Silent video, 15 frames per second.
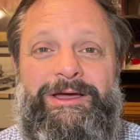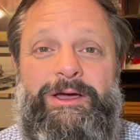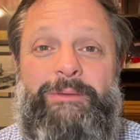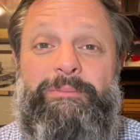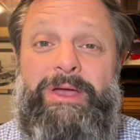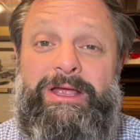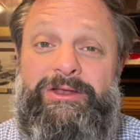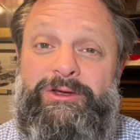
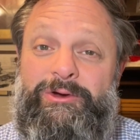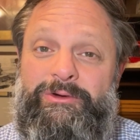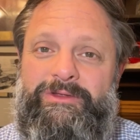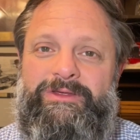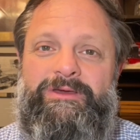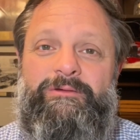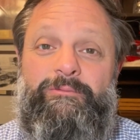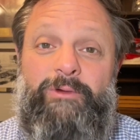Big
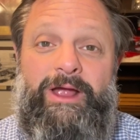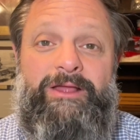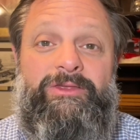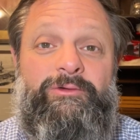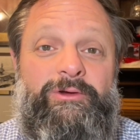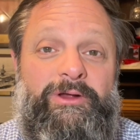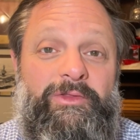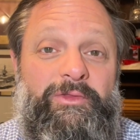news, rates
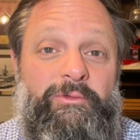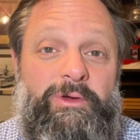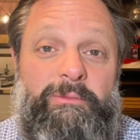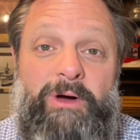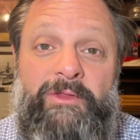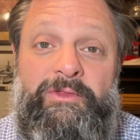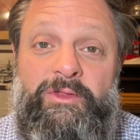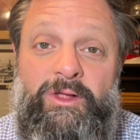are at a
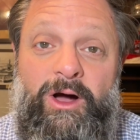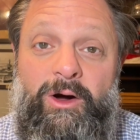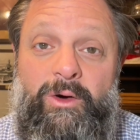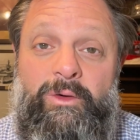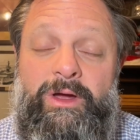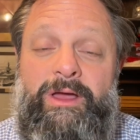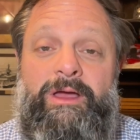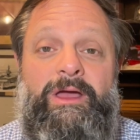3-month
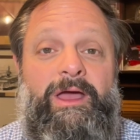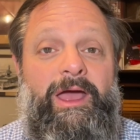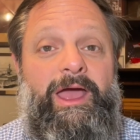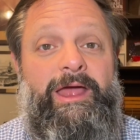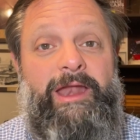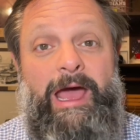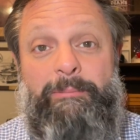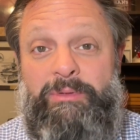low
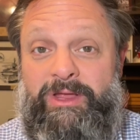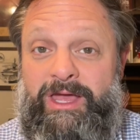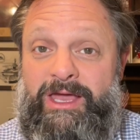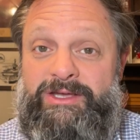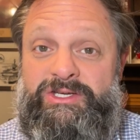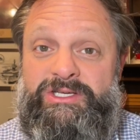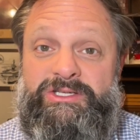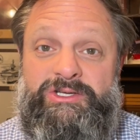and
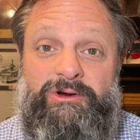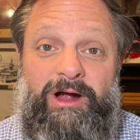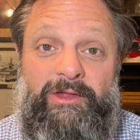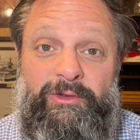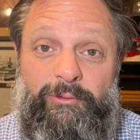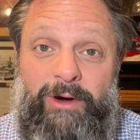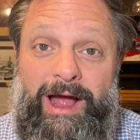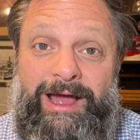applications are on
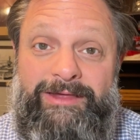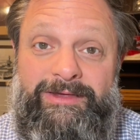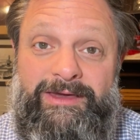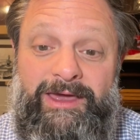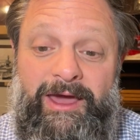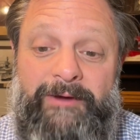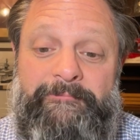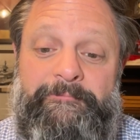the rise
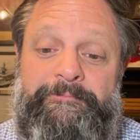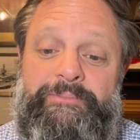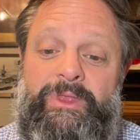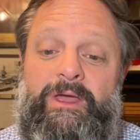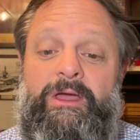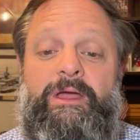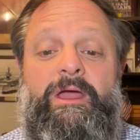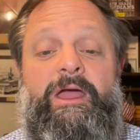again.
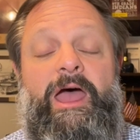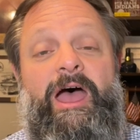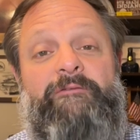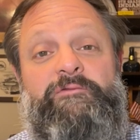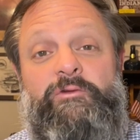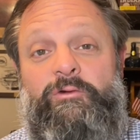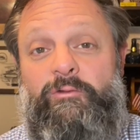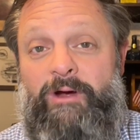
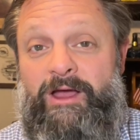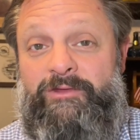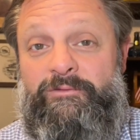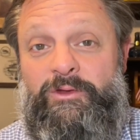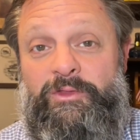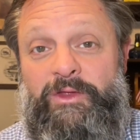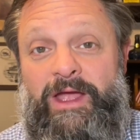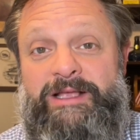After a
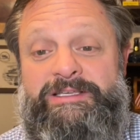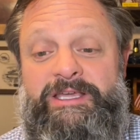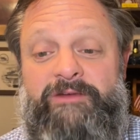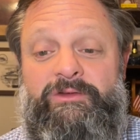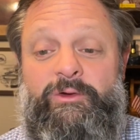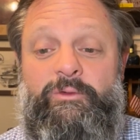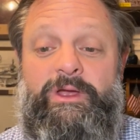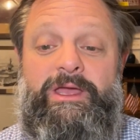restful
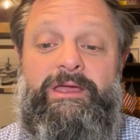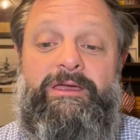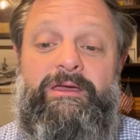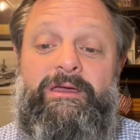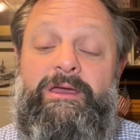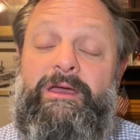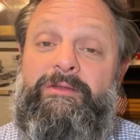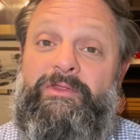Thanksgiving week,
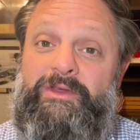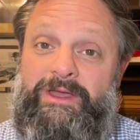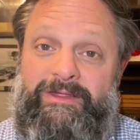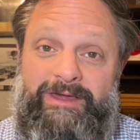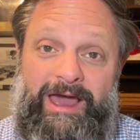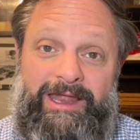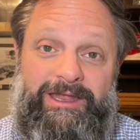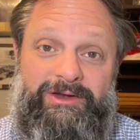things
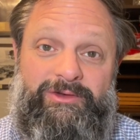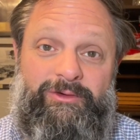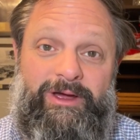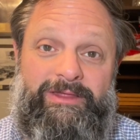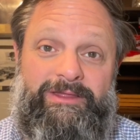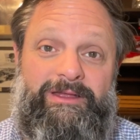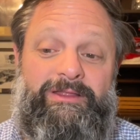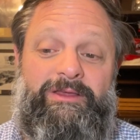got
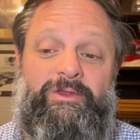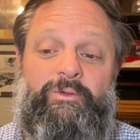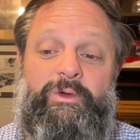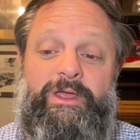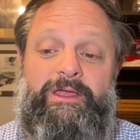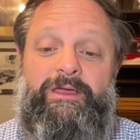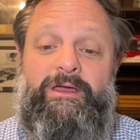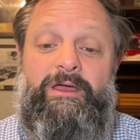interesting this
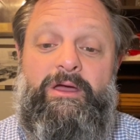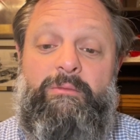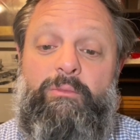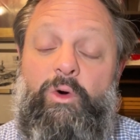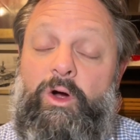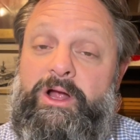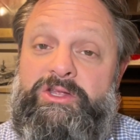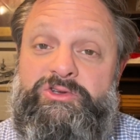week.
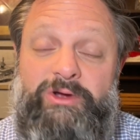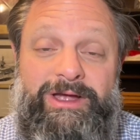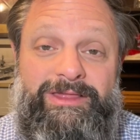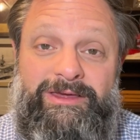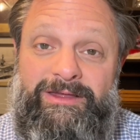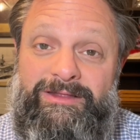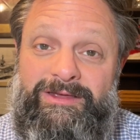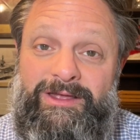Mortgage rates
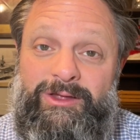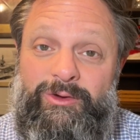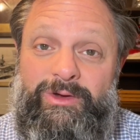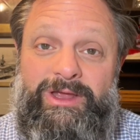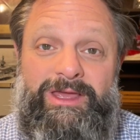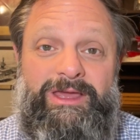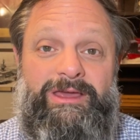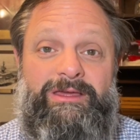continue
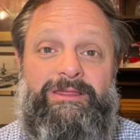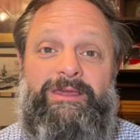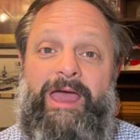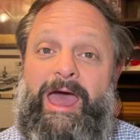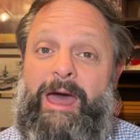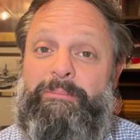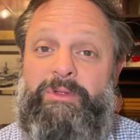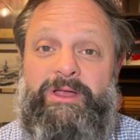to ease.
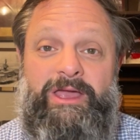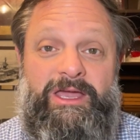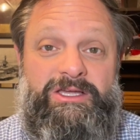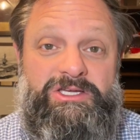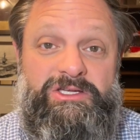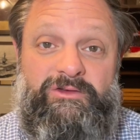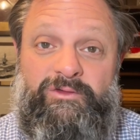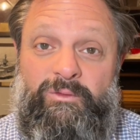
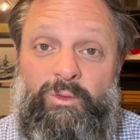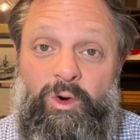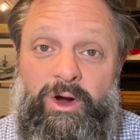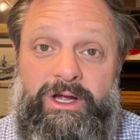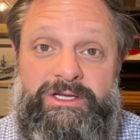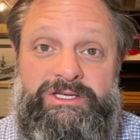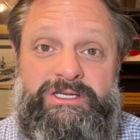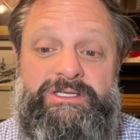Applications for
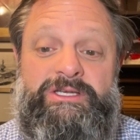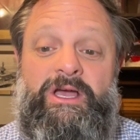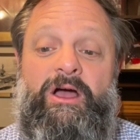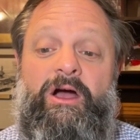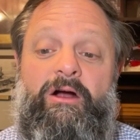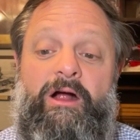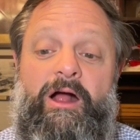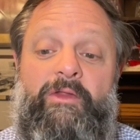mortgages
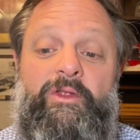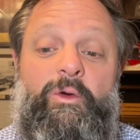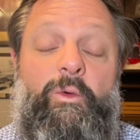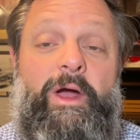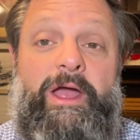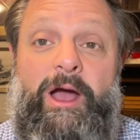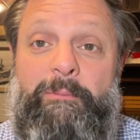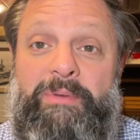are on their
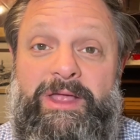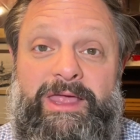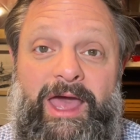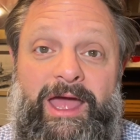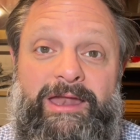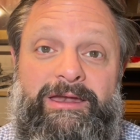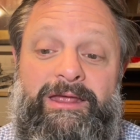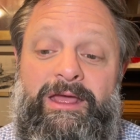way up
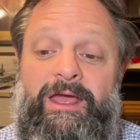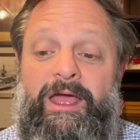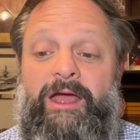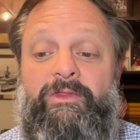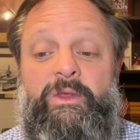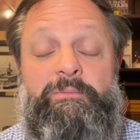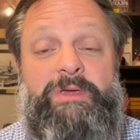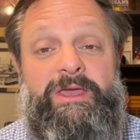again,
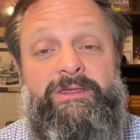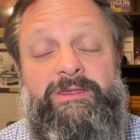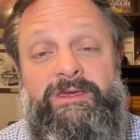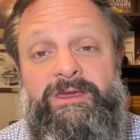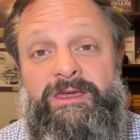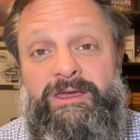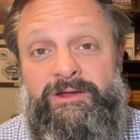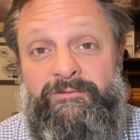and the
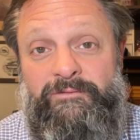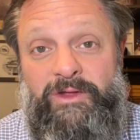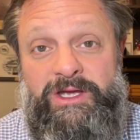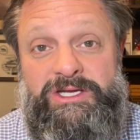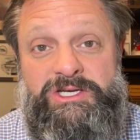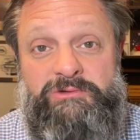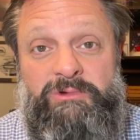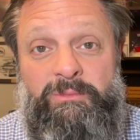PCE
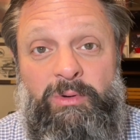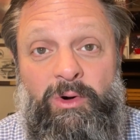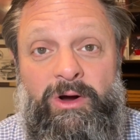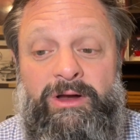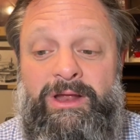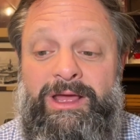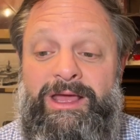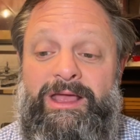inflation
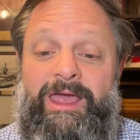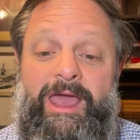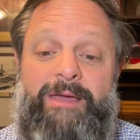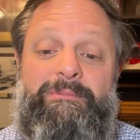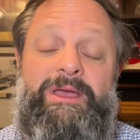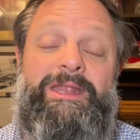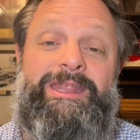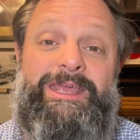report
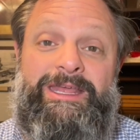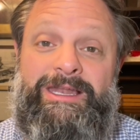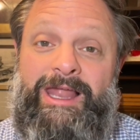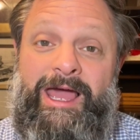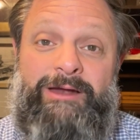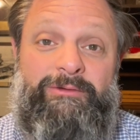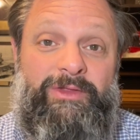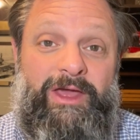came in
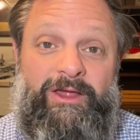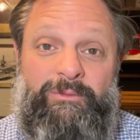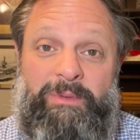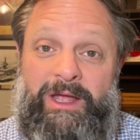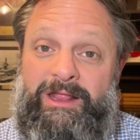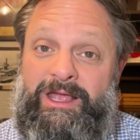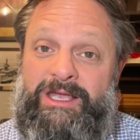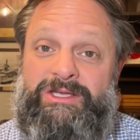line with
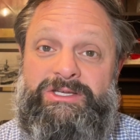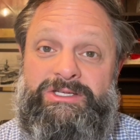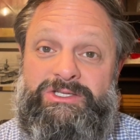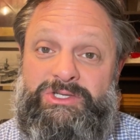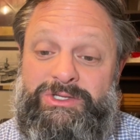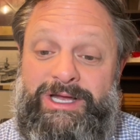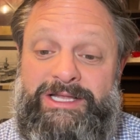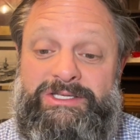expectations,
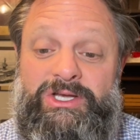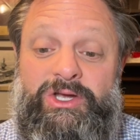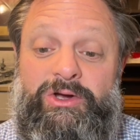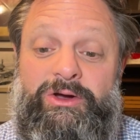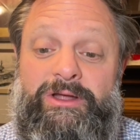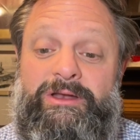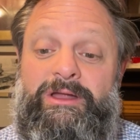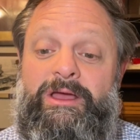so that's a
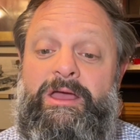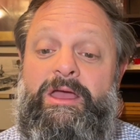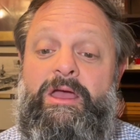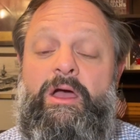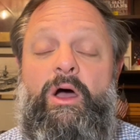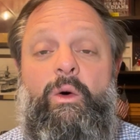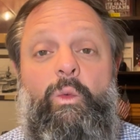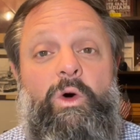good.
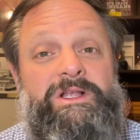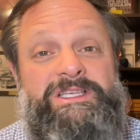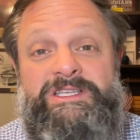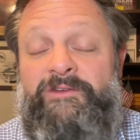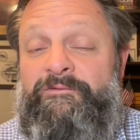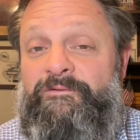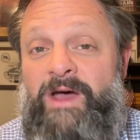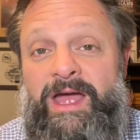What's
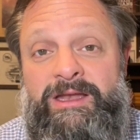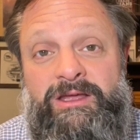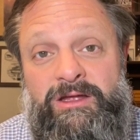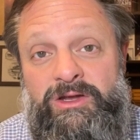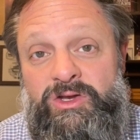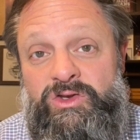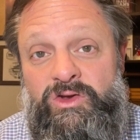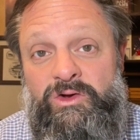the Fed going
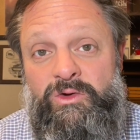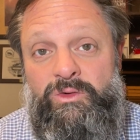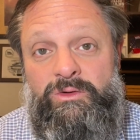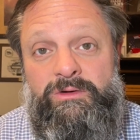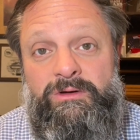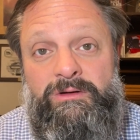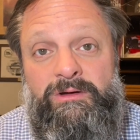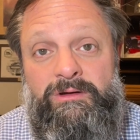to do
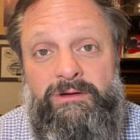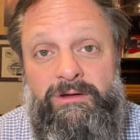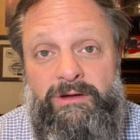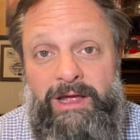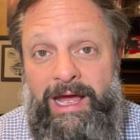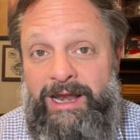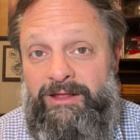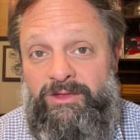
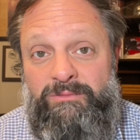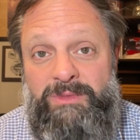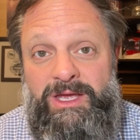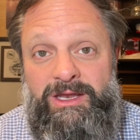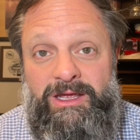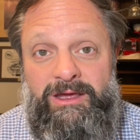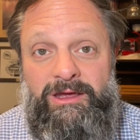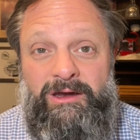at its
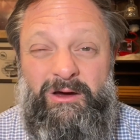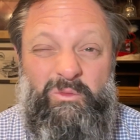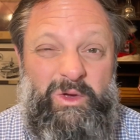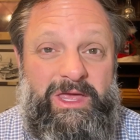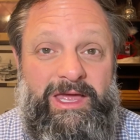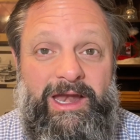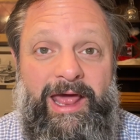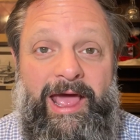meeting in a
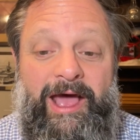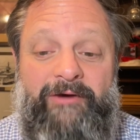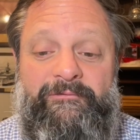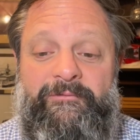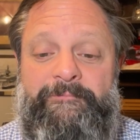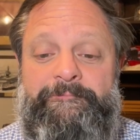week and a half?